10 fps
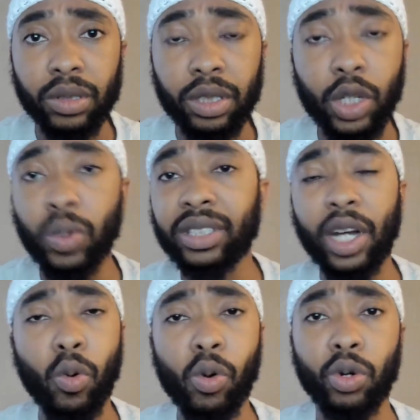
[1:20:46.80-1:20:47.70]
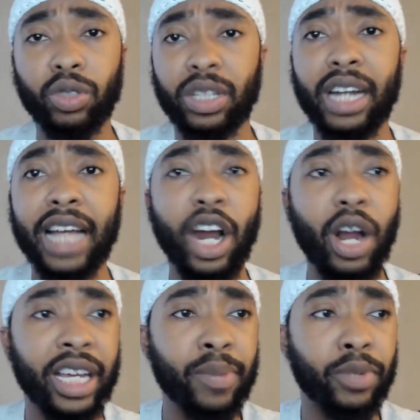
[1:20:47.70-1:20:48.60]
You would say, "Oh, no, it's not an idol.
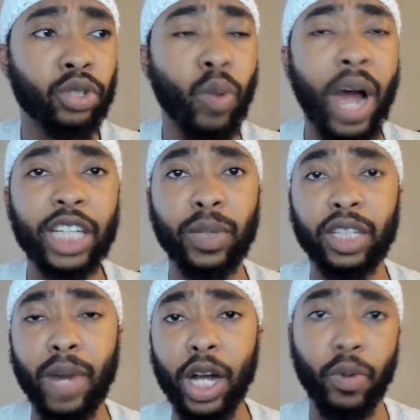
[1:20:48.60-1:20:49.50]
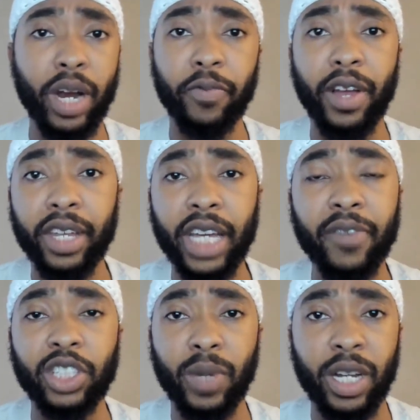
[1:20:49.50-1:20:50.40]
I keep this watch because my grandfather gave
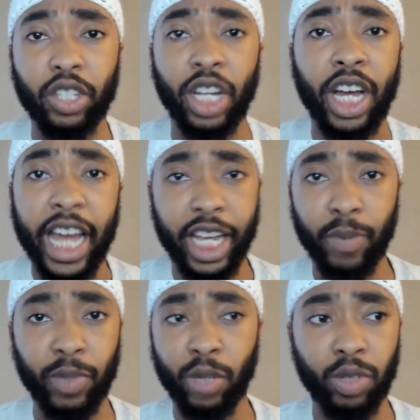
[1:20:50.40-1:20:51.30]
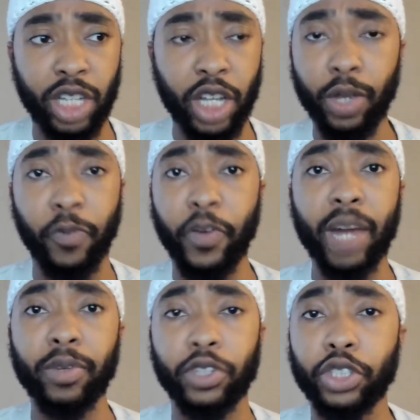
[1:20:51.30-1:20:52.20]
it to me, and it was in the
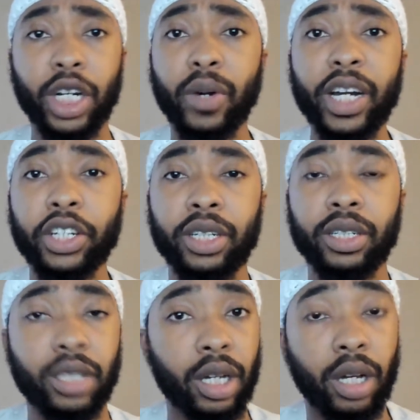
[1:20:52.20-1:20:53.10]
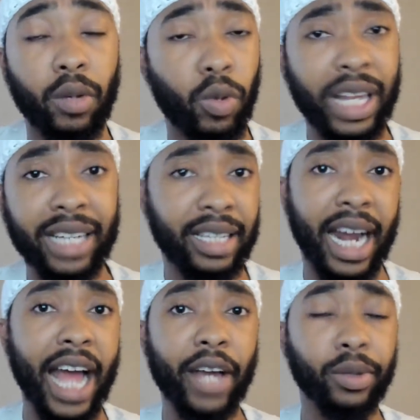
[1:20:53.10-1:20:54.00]
family for generations." Well, that's not
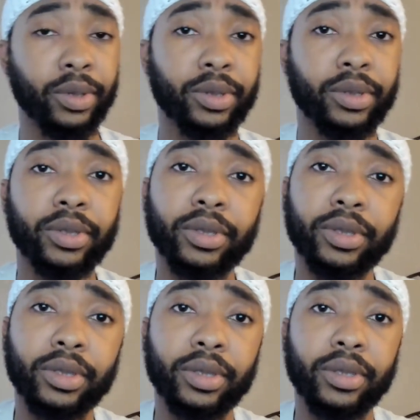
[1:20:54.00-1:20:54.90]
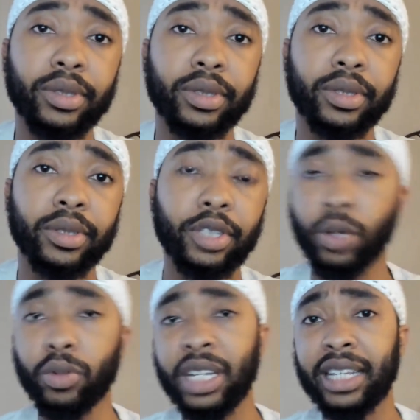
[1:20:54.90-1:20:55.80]
an idol. You
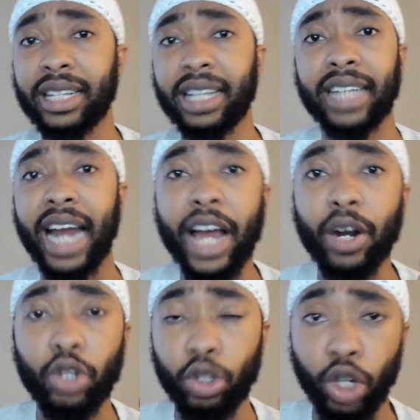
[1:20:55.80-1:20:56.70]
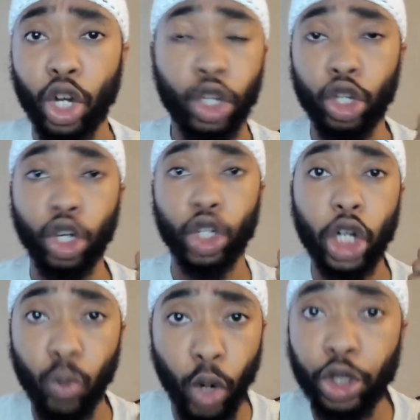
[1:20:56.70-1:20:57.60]
don't think that that's an idol?
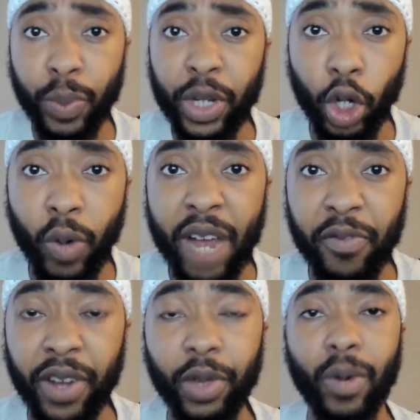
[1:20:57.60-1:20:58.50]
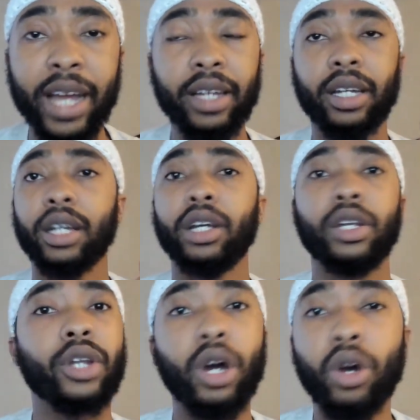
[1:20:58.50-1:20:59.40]
You're worshiping your grandfather, right?
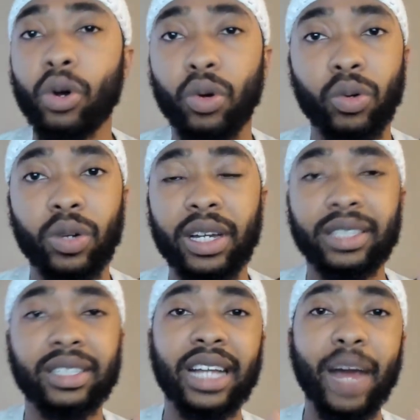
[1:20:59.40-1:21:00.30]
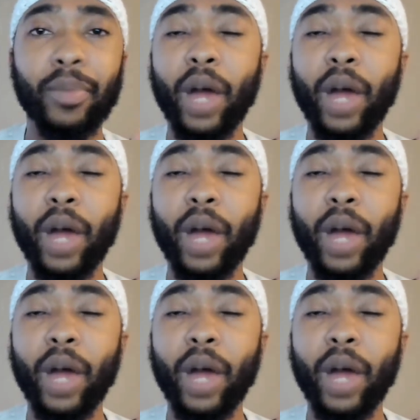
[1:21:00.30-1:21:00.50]
No, I'm not